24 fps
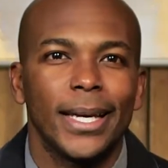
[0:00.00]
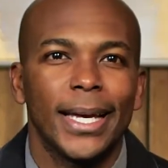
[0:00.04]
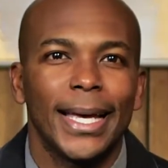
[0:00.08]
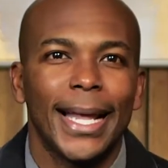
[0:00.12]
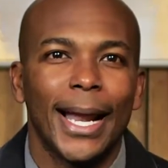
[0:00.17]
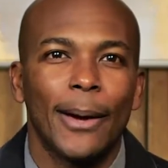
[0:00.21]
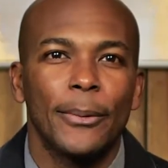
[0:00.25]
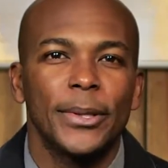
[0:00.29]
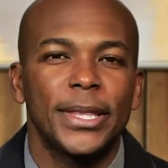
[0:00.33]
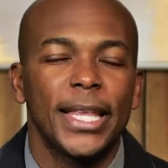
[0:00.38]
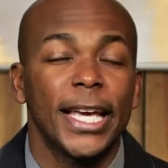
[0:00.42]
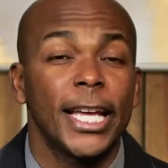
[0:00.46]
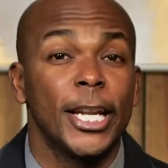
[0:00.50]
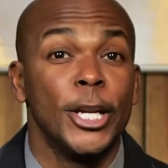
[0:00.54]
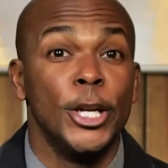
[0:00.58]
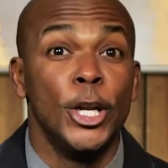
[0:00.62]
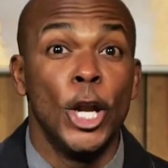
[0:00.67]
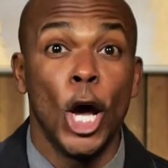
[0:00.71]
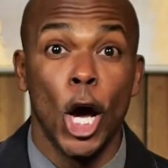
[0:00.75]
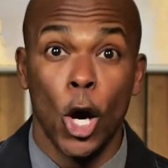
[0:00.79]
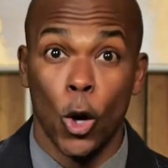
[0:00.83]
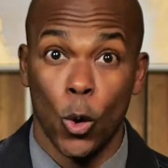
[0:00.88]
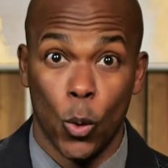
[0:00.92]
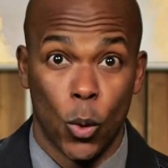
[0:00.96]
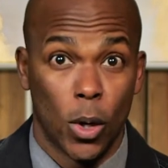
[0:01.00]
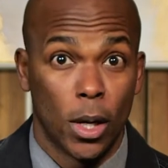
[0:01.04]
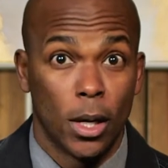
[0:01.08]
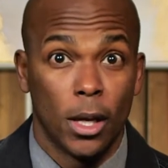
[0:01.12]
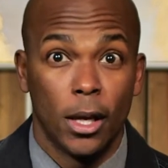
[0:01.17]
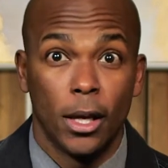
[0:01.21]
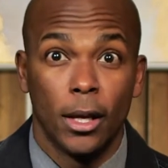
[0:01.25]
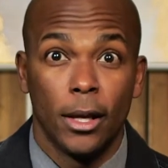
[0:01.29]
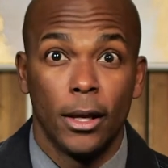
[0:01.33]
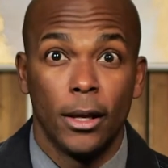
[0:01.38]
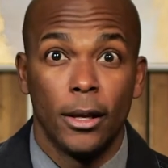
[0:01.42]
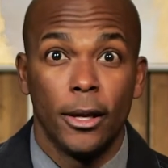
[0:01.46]
And I would think, no,
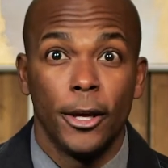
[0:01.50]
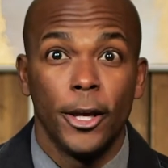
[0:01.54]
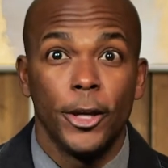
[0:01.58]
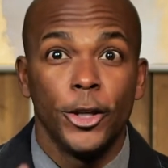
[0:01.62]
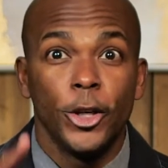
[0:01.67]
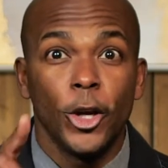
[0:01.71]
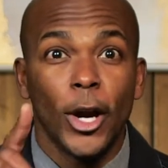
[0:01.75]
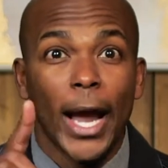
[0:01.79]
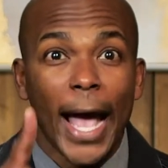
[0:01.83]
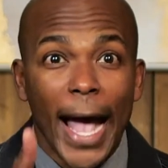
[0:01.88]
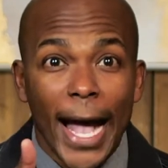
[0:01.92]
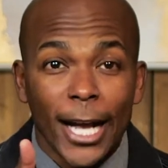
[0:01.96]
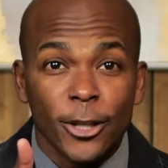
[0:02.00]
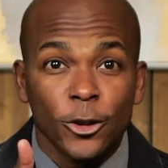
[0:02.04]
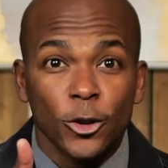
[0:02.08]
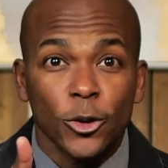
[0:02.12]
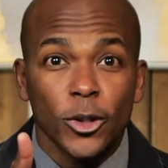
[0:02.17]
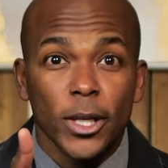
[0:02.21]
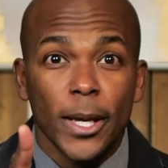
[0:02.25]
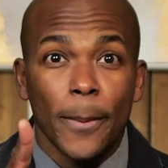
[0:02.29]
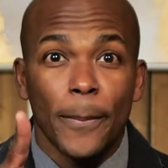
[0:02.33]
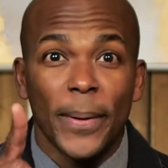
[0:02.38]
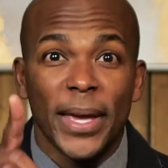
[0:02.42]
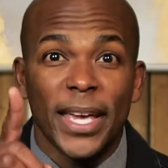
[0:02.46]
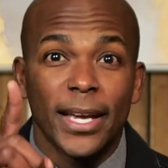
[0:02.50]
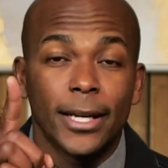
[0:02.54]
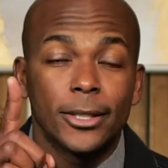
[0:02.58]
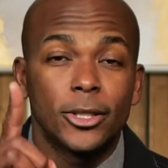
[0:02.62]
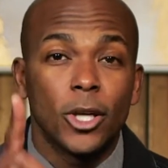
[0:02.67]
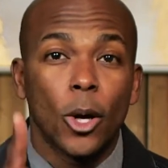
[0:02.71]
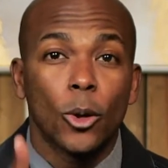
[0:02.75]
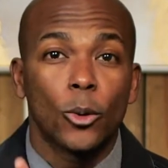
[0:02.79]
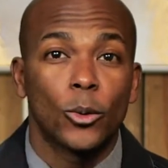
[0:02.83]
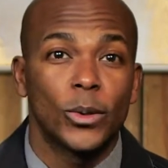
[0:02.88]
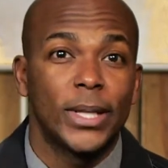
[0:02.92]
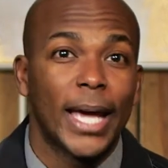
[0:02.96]
you're actually being a
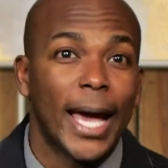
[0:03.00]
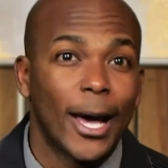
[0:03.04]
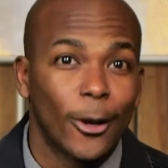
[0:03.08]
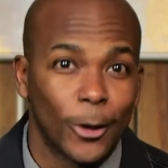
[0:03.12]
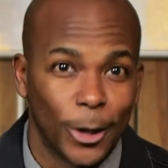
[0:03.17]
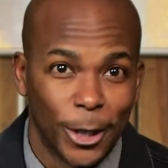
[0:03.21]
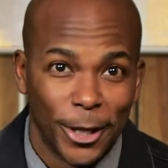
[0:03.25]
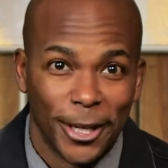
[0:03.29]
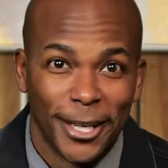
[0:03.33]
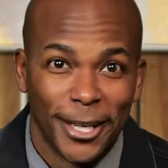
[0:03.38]
total downer.